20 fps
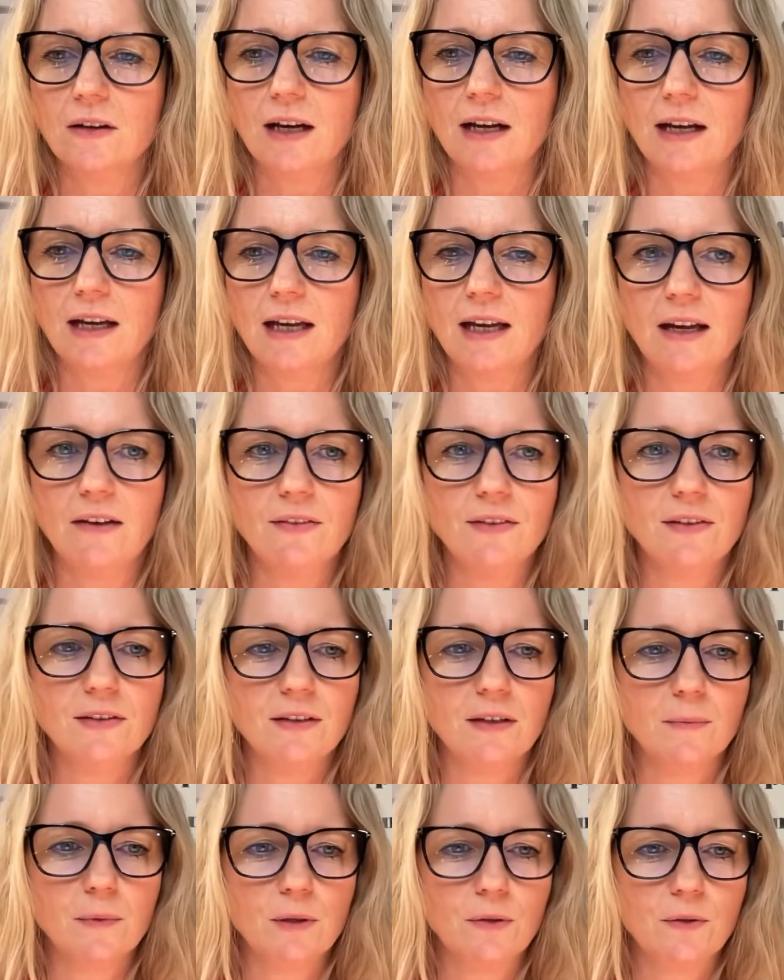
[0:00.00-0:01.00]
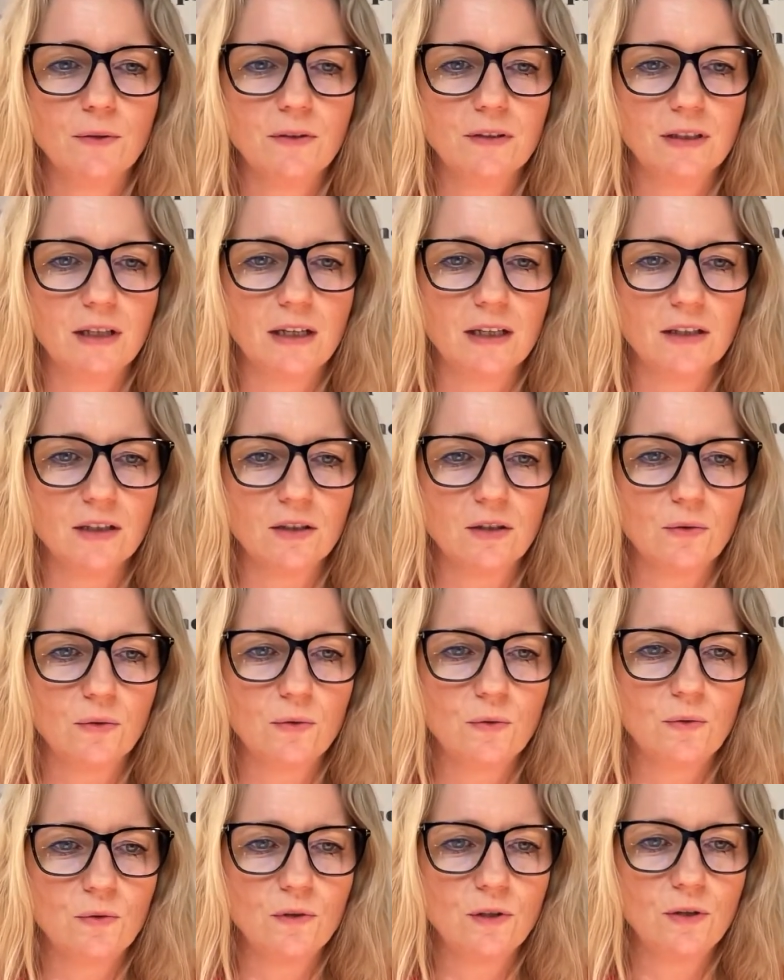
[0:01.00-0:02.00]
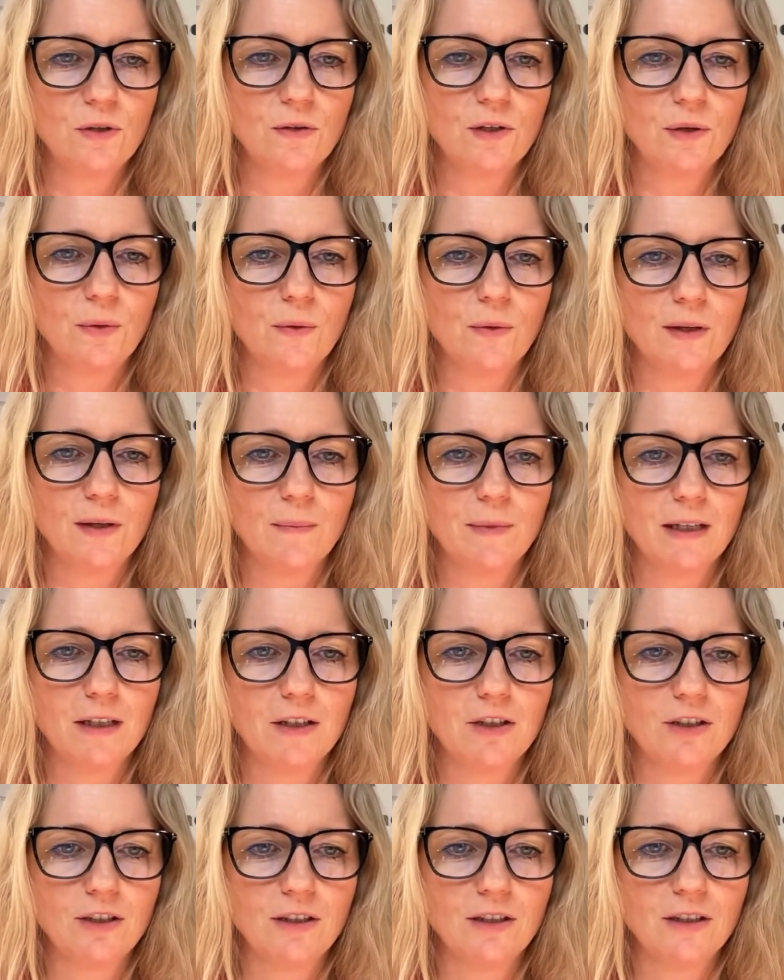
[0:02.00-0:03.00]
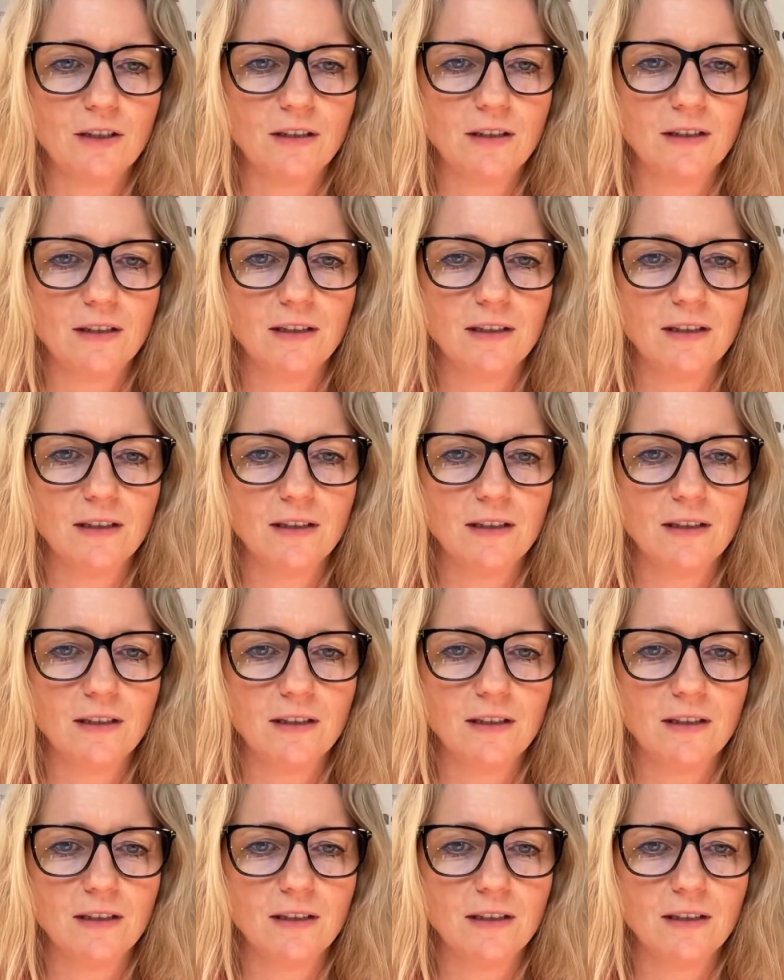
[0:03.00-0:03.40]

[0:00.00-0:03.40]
I have someone who says no audio and no animation.